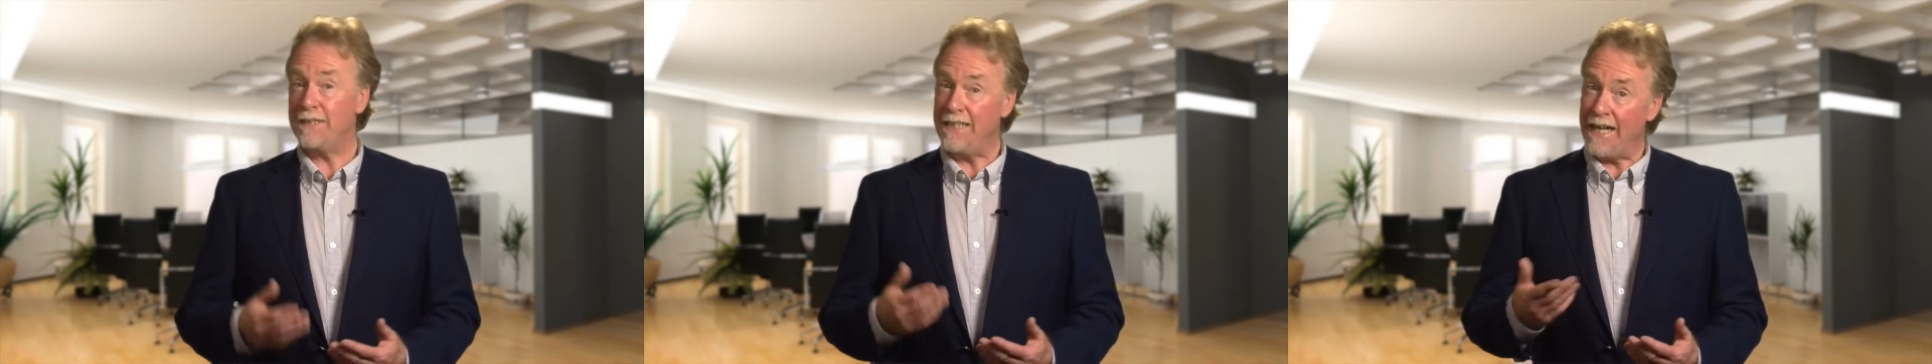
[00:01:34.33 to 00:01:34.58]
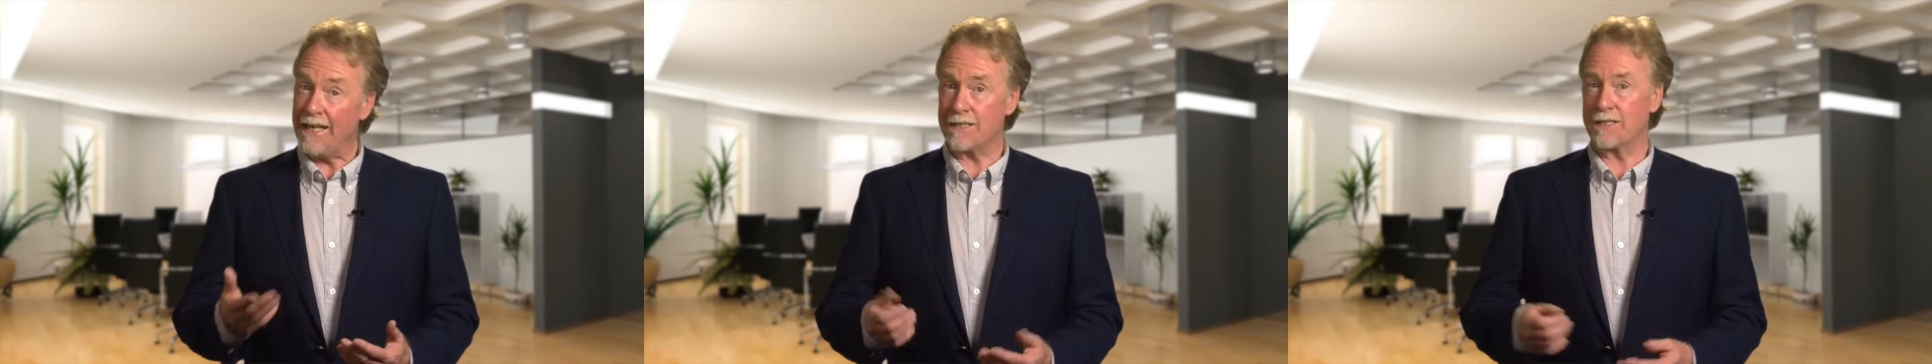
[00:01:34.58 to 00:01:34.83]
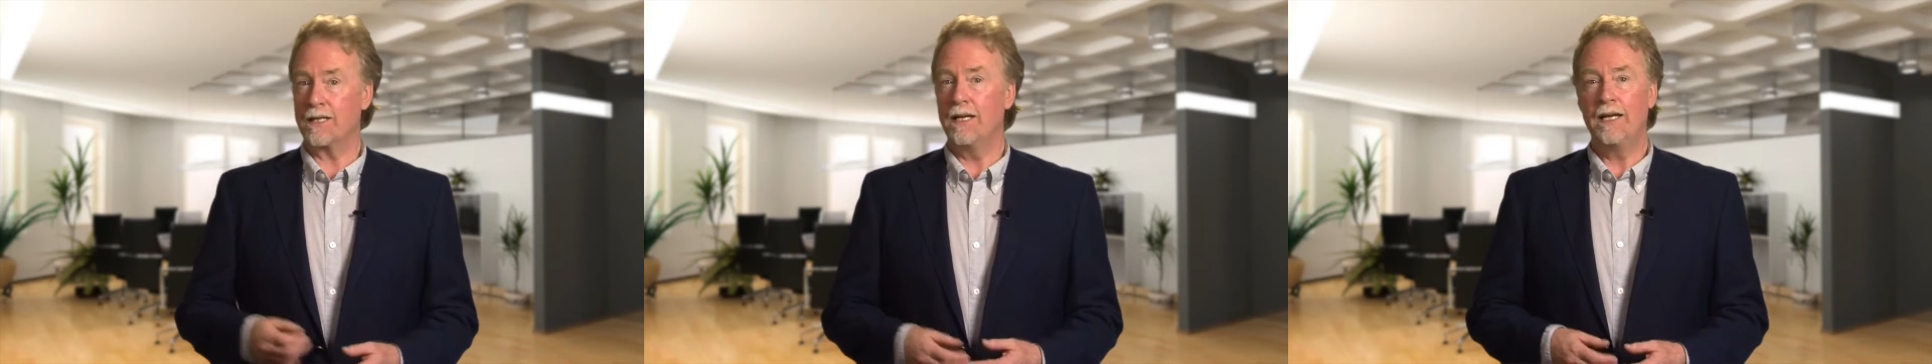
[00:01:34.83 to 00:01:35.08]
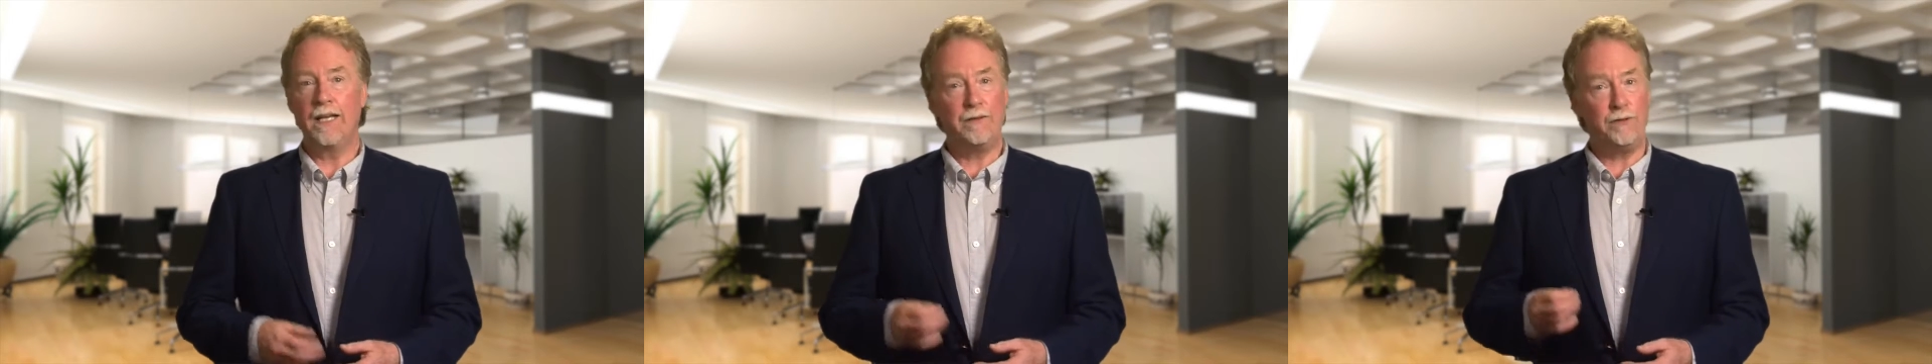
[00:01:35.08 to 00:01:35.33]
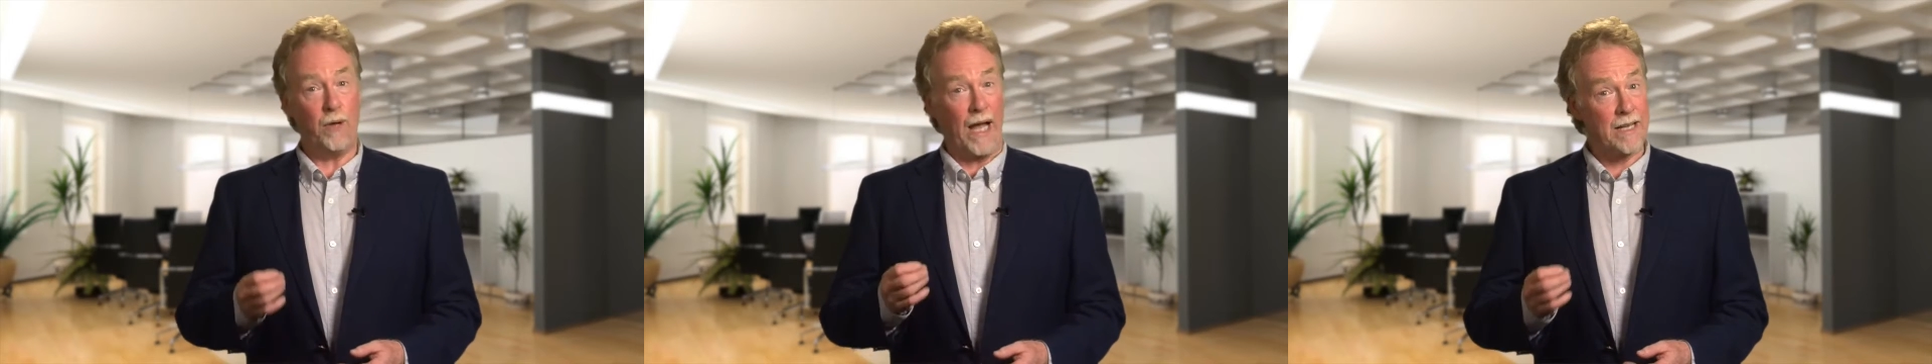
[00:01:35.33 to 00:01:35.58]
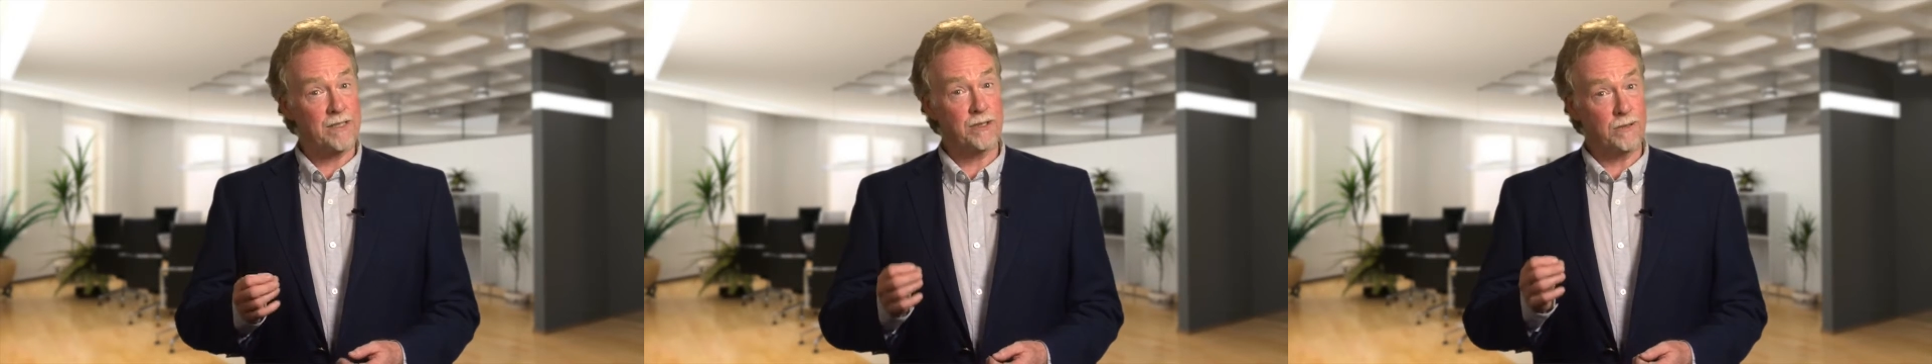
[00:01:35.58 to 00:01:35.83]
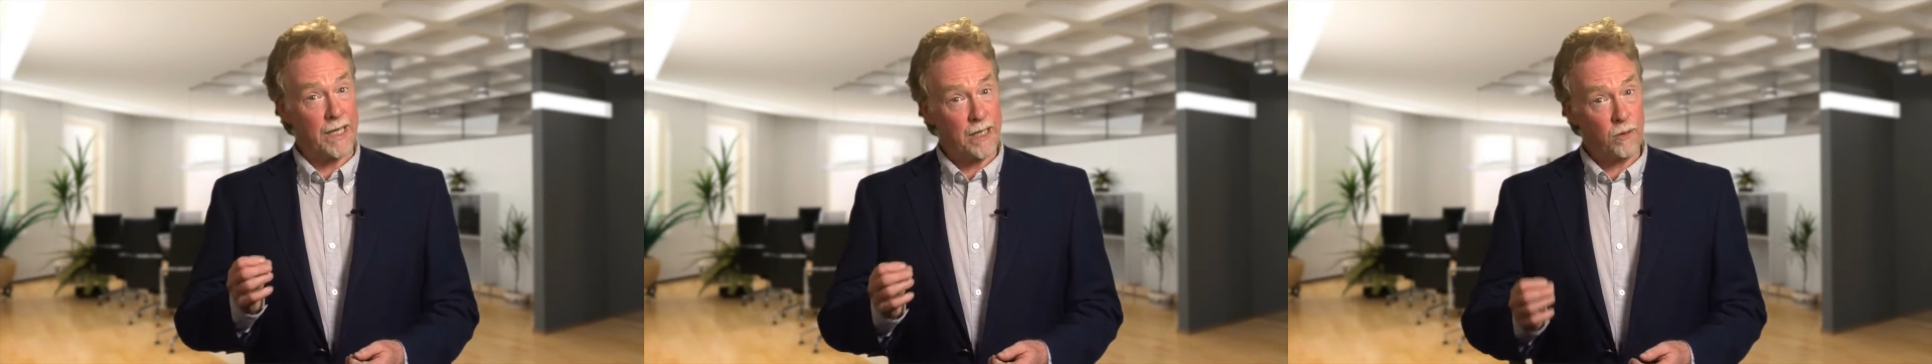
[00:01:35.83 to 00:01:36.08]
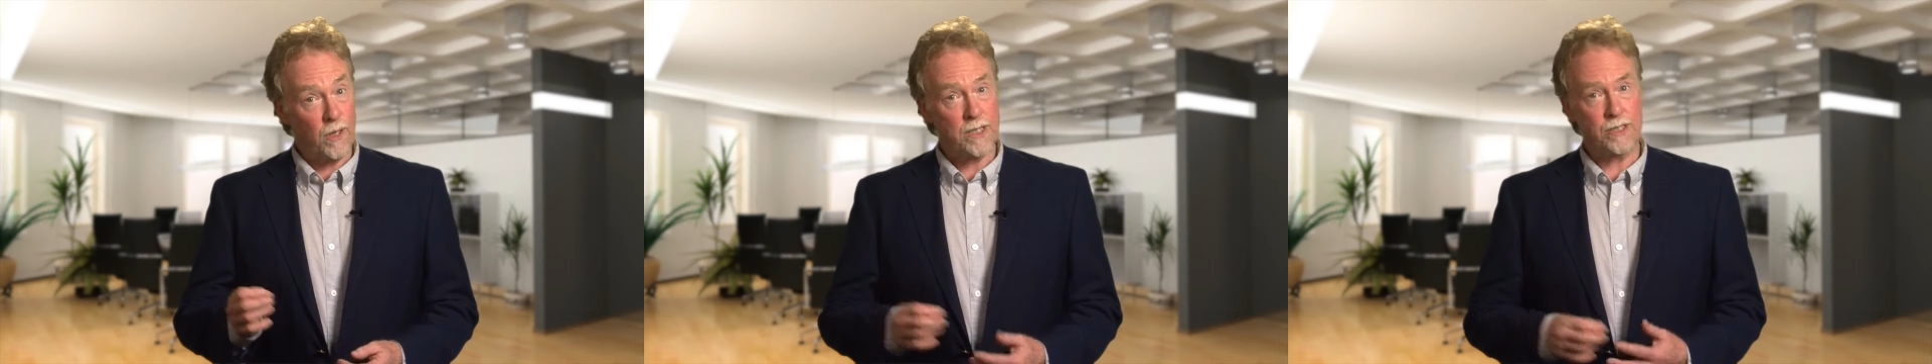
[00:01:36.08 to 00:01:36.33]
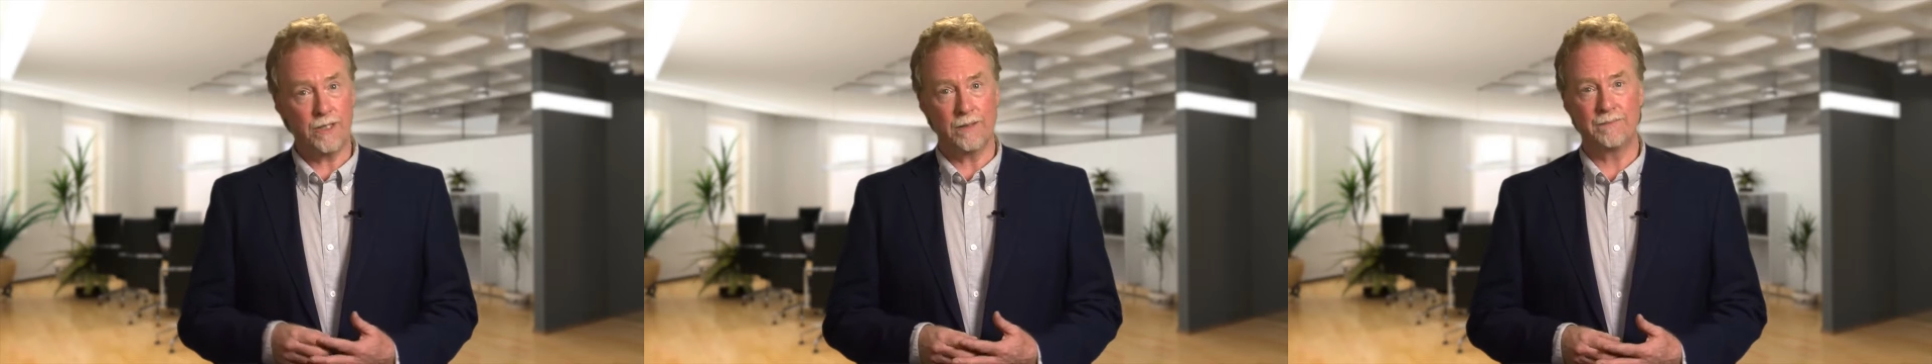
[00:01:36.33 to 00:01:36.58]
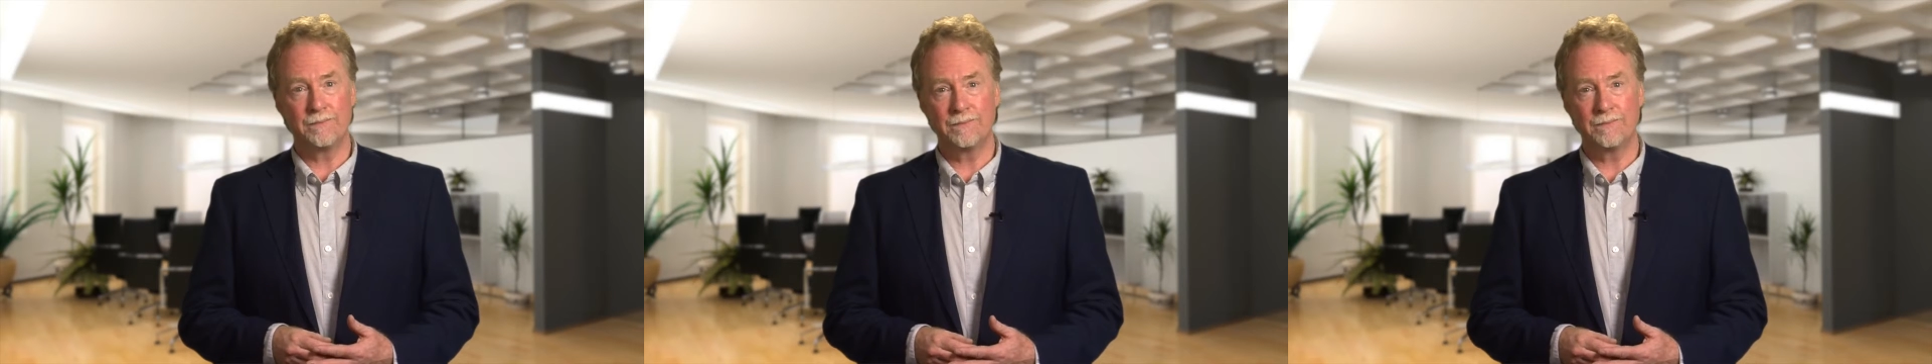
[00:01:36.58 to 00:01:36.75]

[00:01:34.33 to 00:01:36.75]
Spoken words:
yes, if you ask the right question.